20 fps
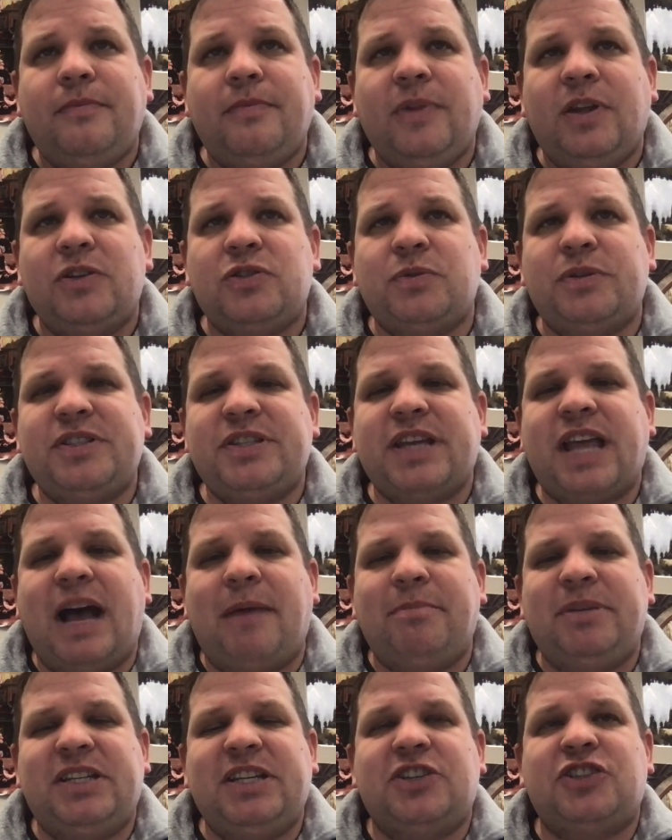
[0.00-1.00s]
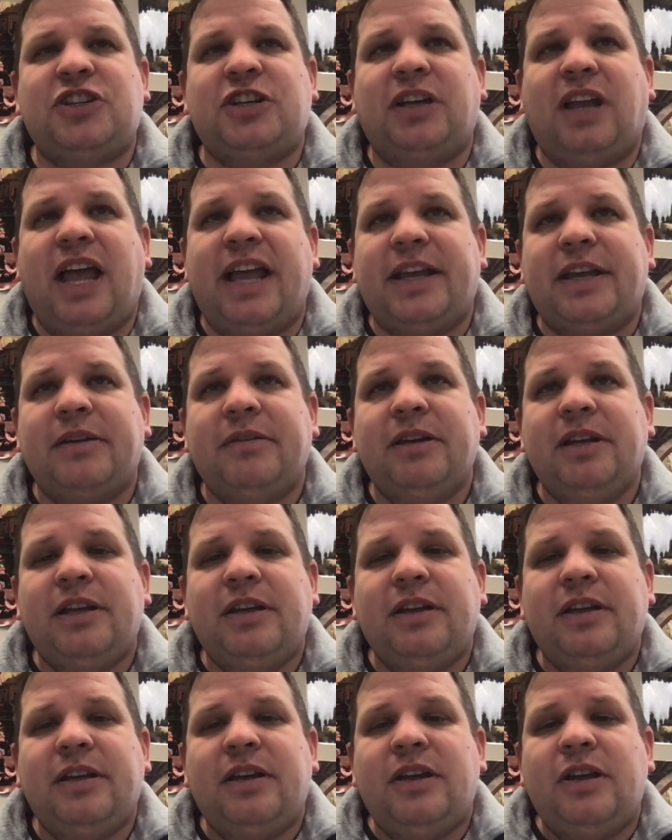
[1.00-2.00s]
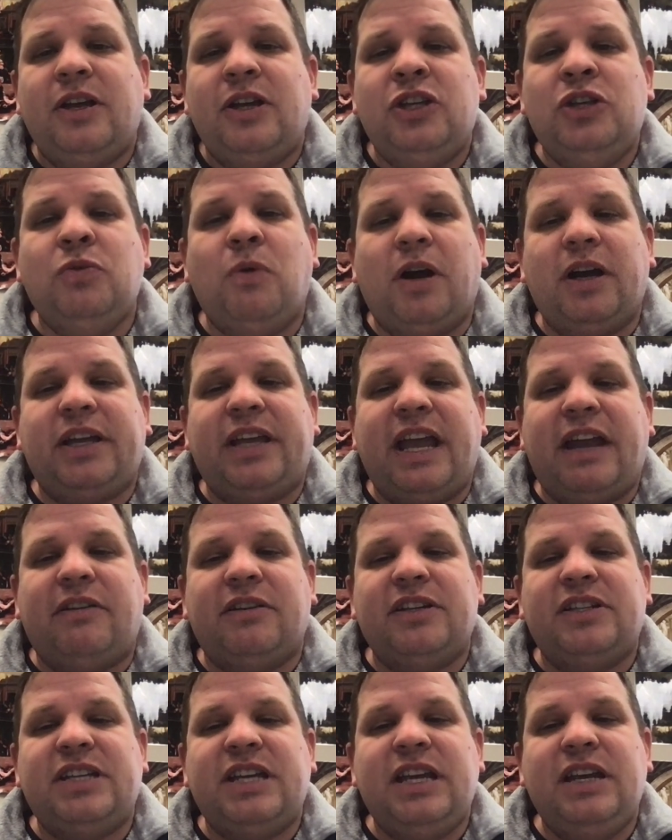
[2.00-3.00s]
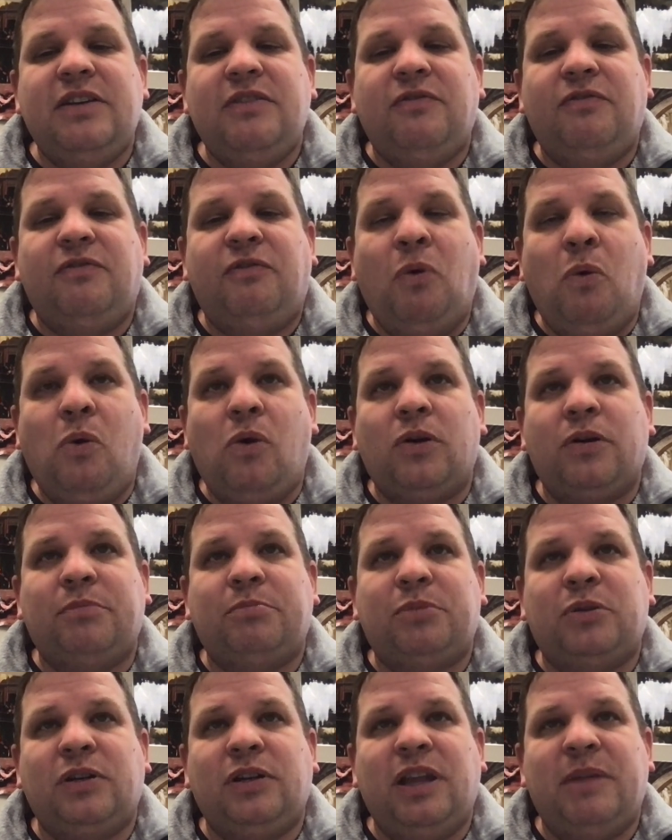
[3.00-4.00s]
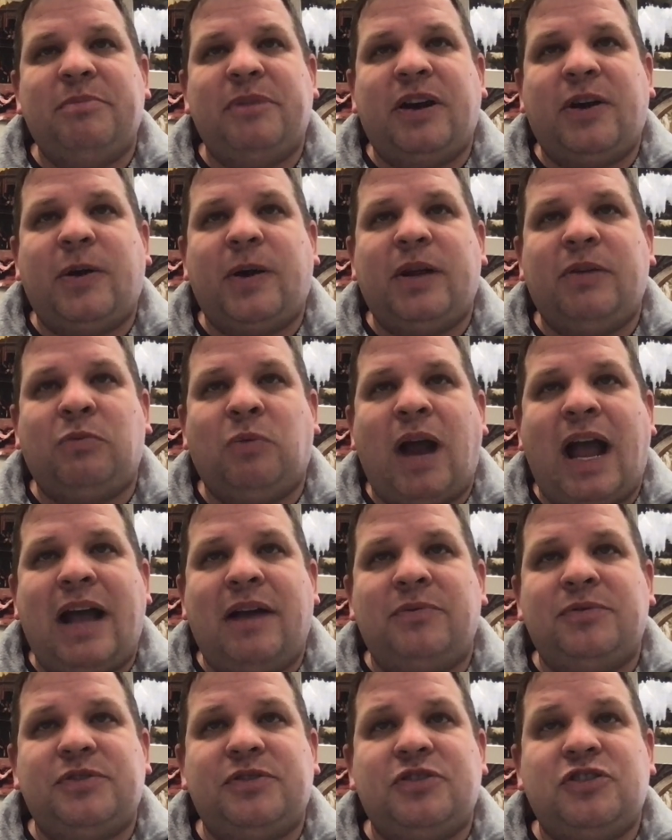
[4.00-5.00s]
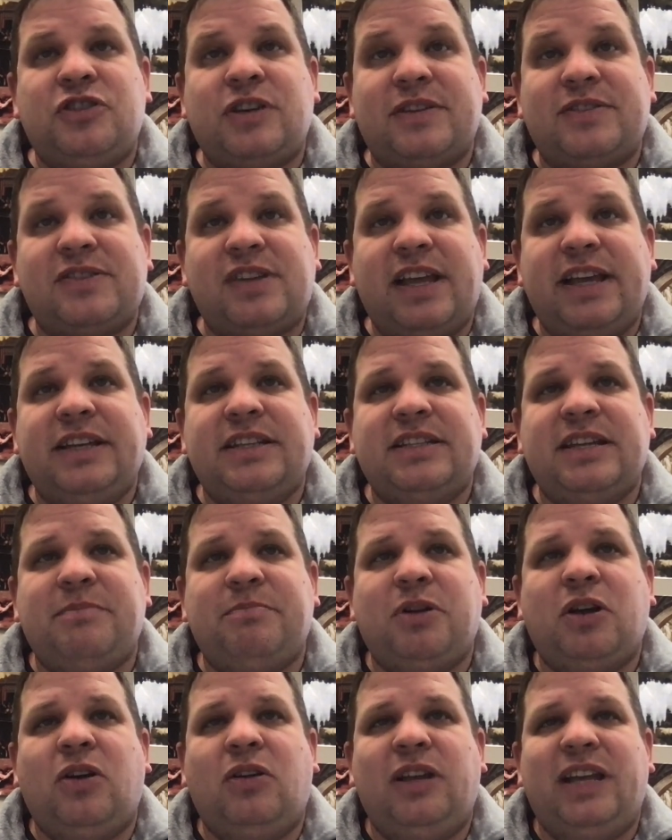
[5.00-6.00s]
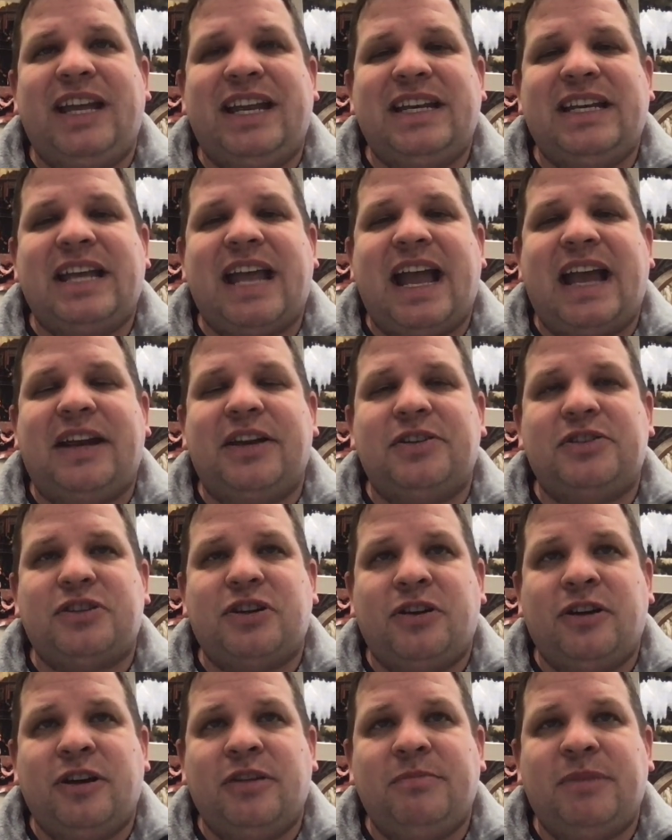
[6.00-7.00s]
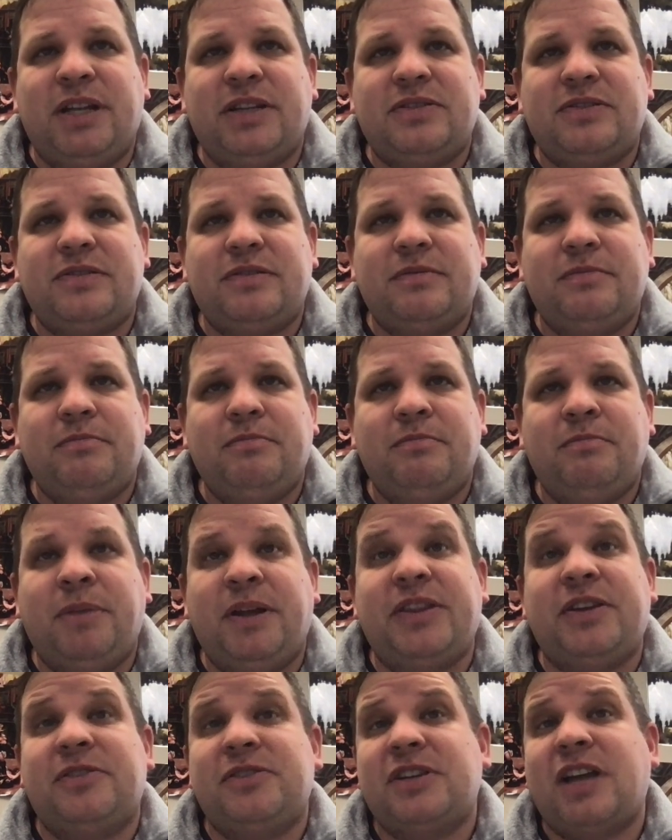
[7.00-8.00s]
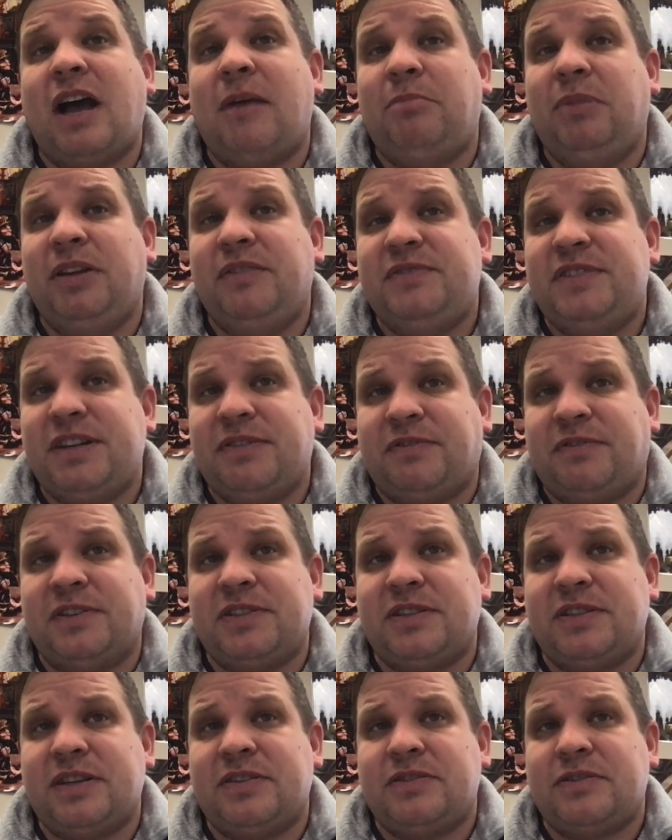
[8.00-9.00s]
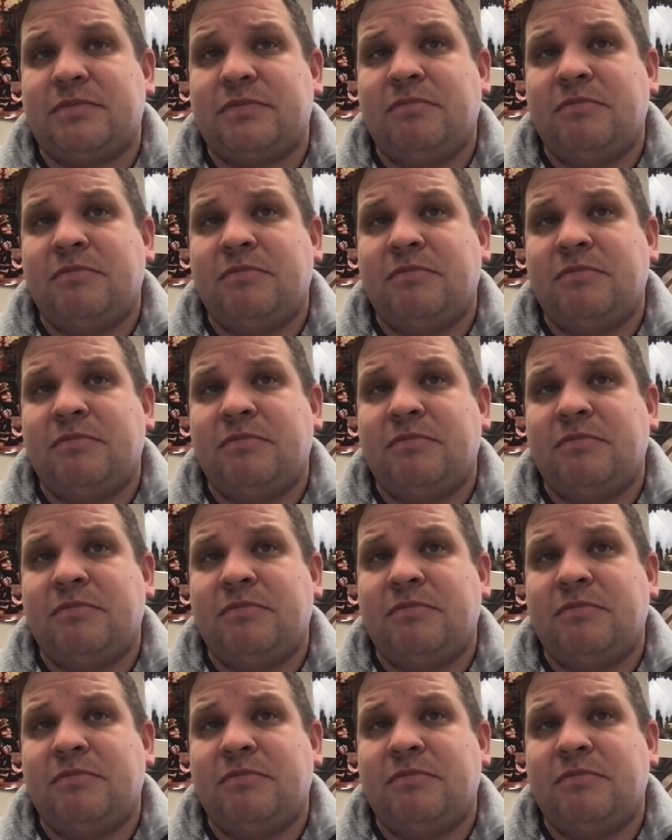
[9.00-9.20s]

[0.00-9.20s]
So what's the competition like? You are guaranteed 4 preliminary rounds, just like typical Indiana tournaments, but there's a couple of differences.